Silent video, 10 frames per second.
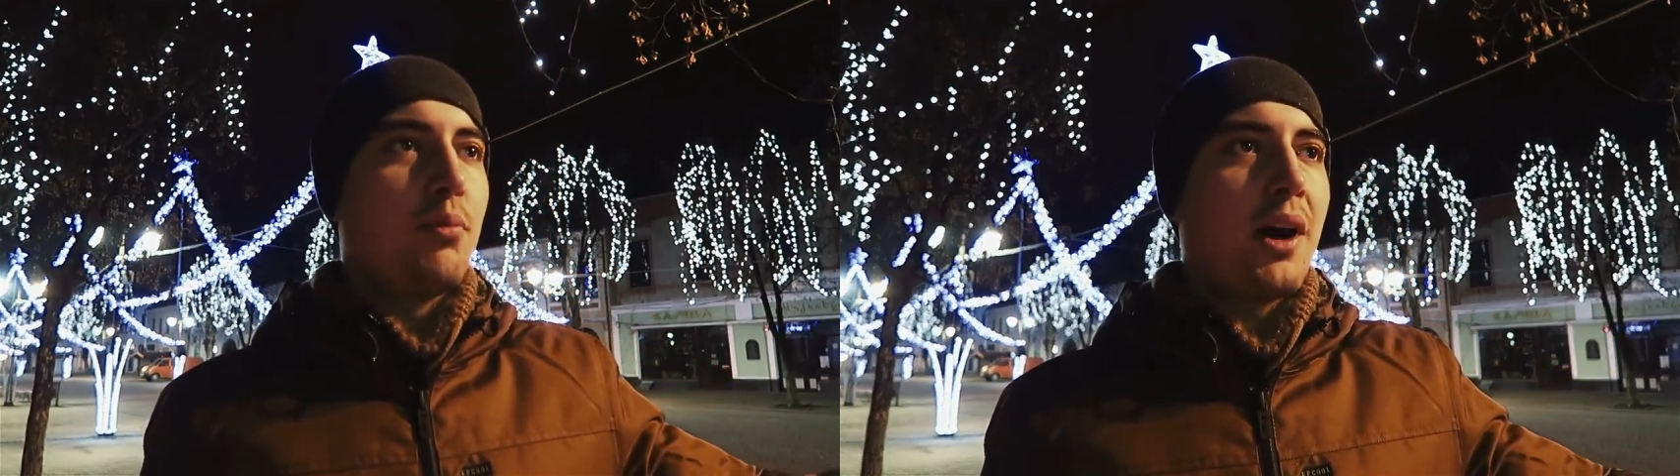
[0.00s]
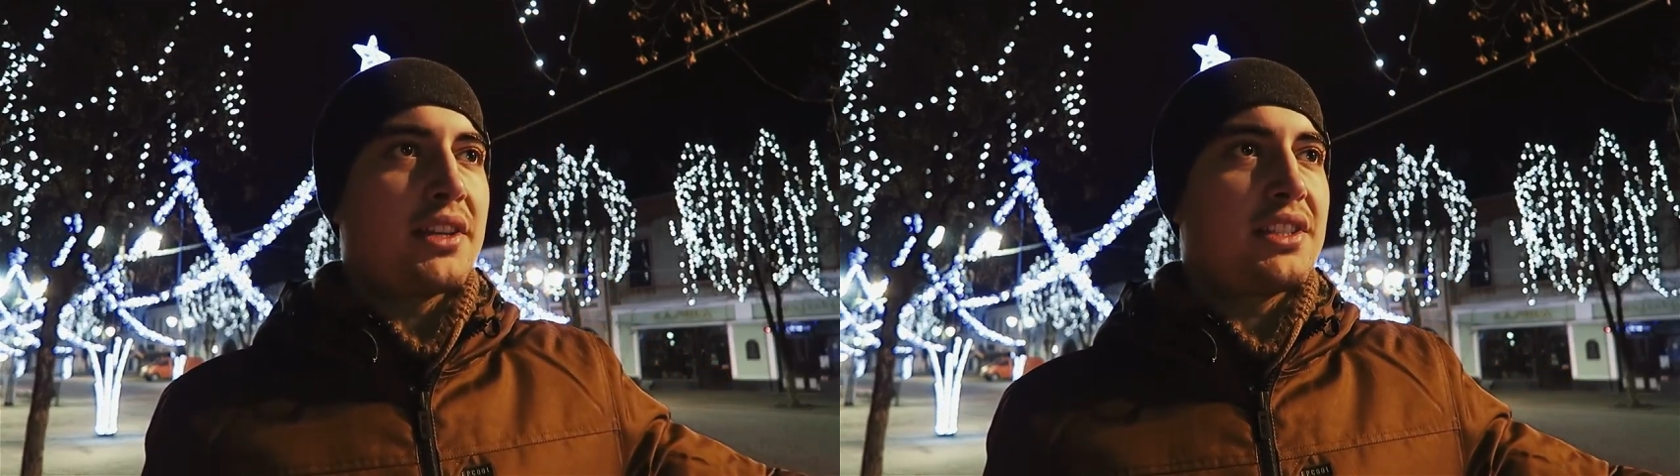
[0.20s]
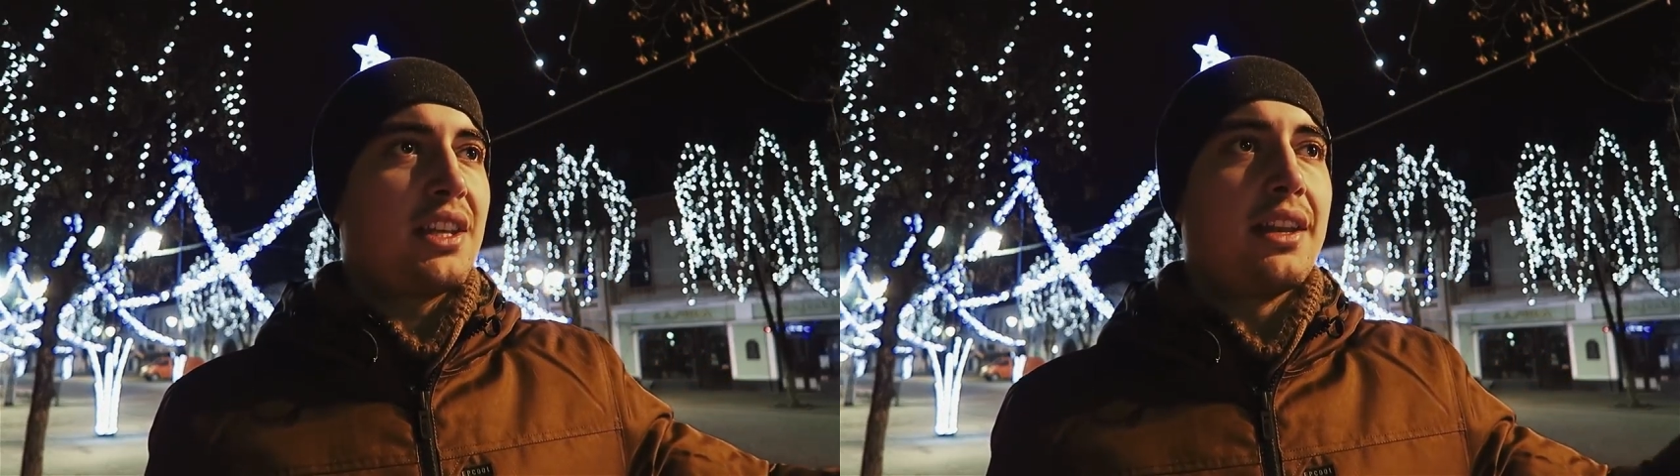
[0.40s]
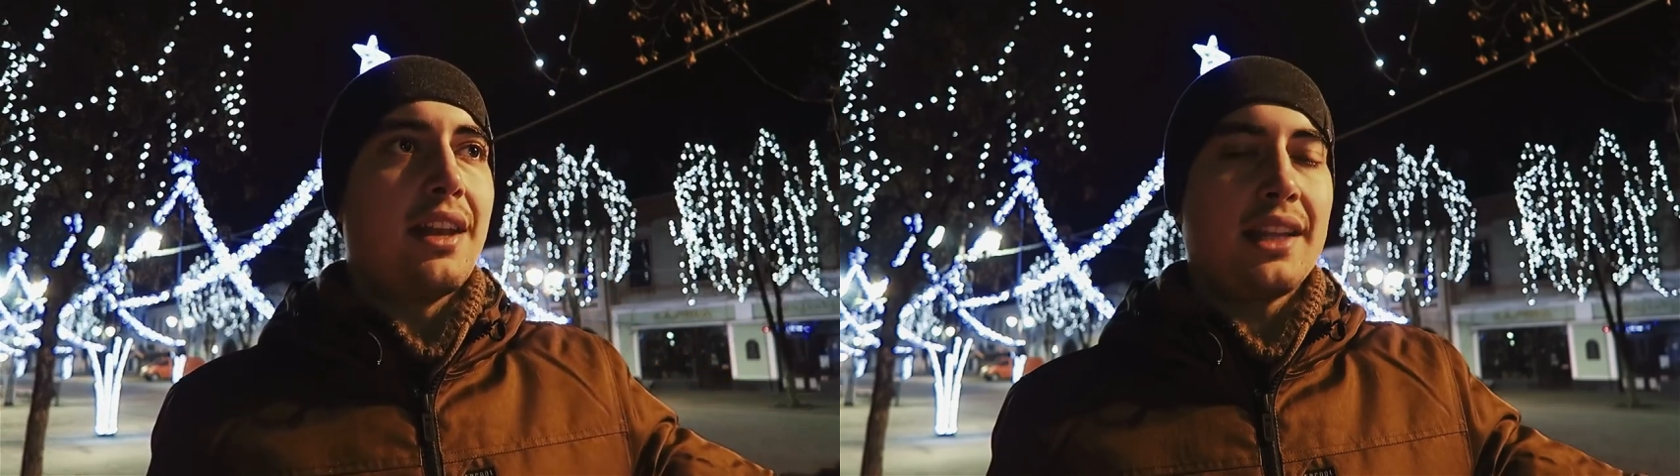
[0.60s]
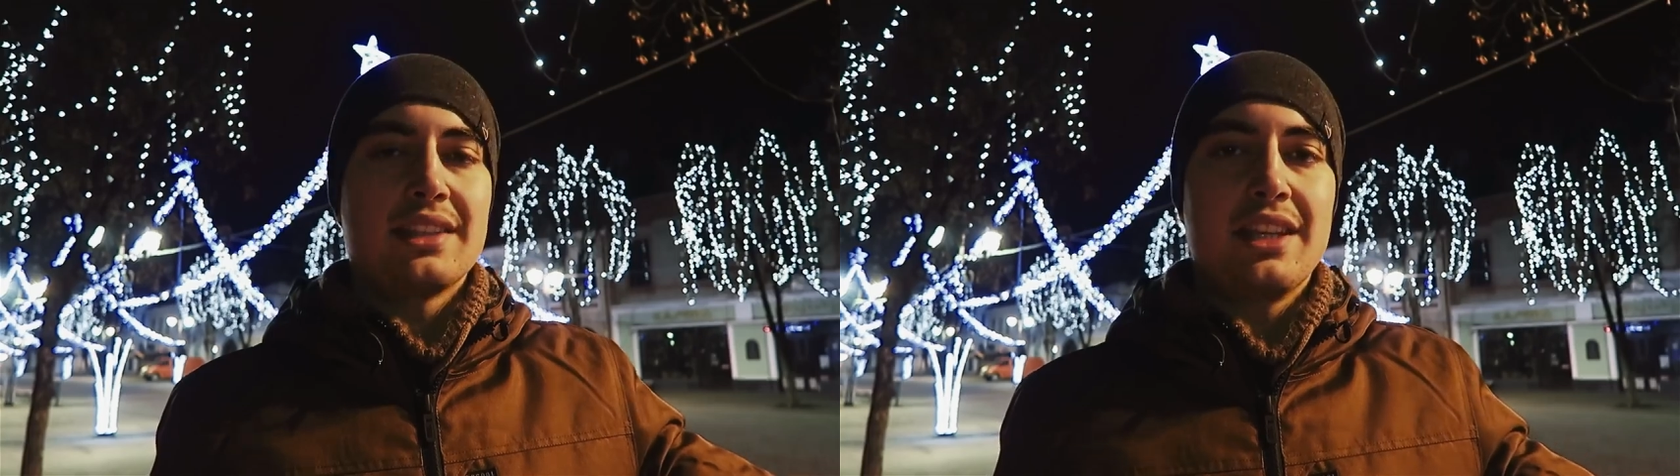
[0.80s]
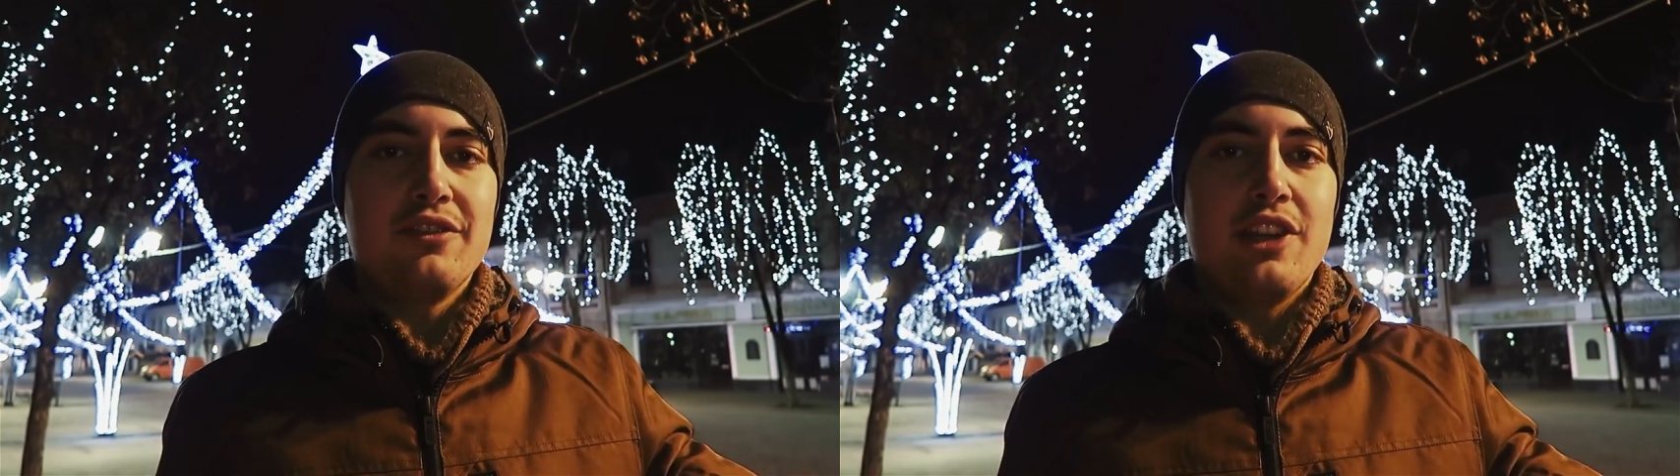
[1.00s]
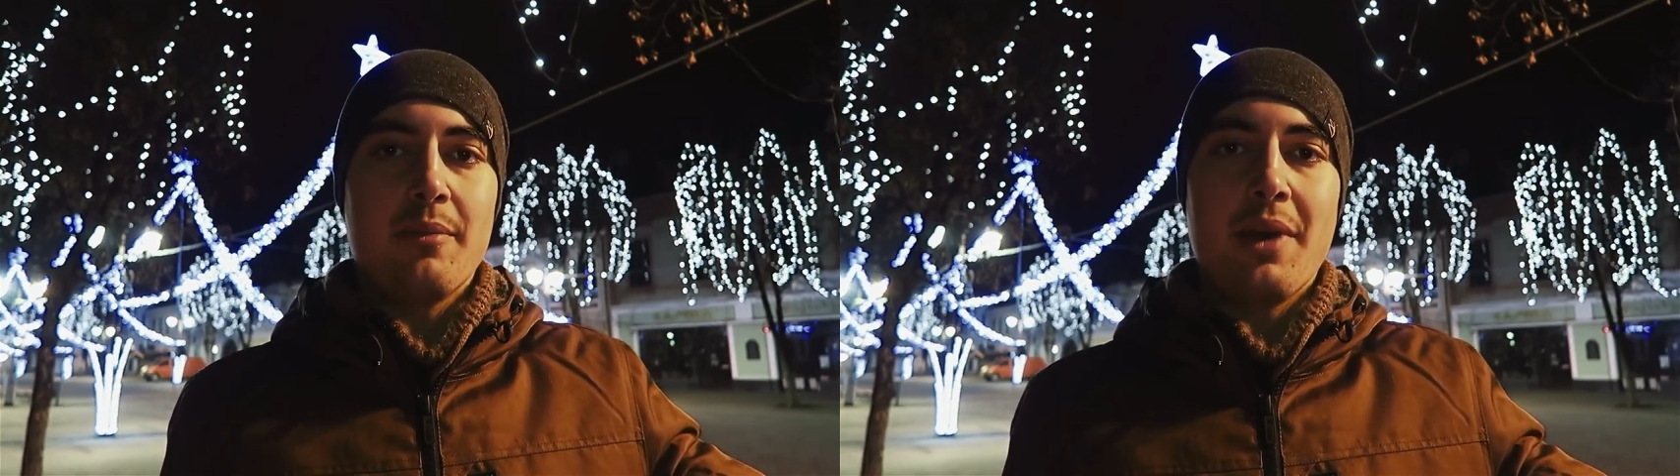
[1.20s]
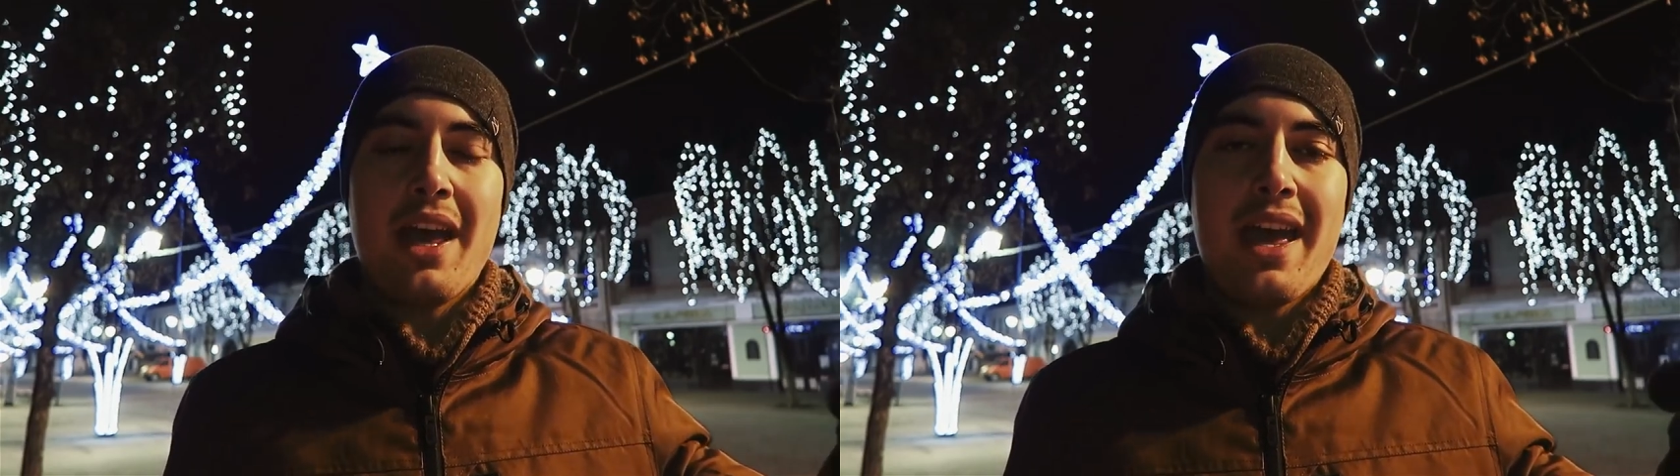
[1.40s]
must not give
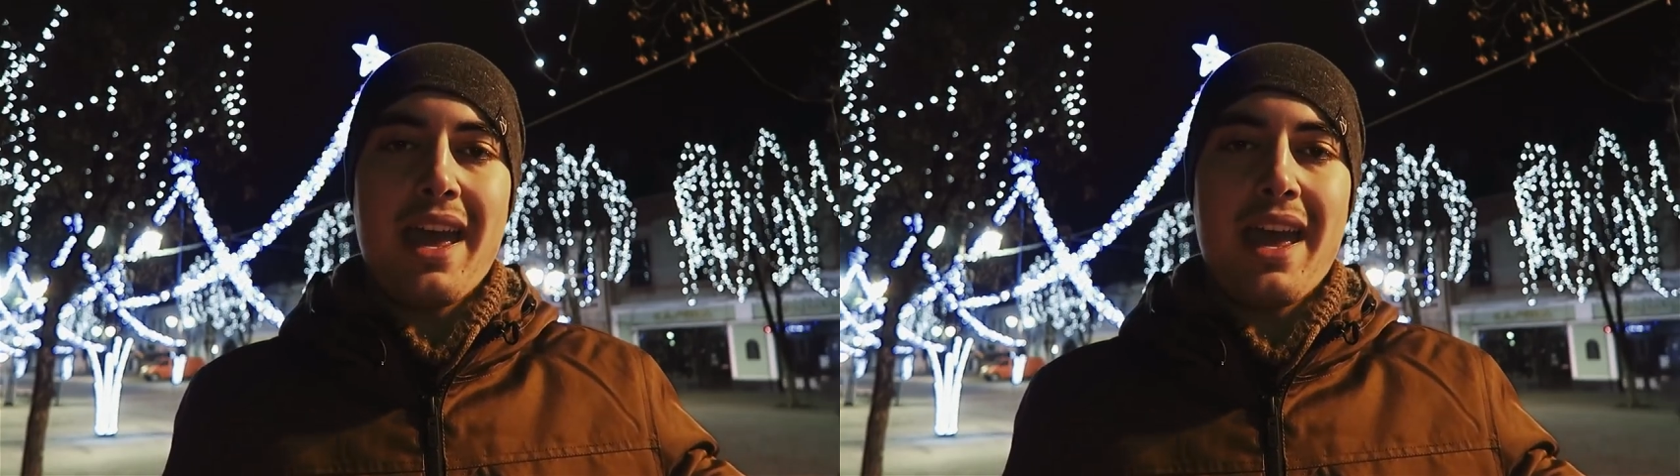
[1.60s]
them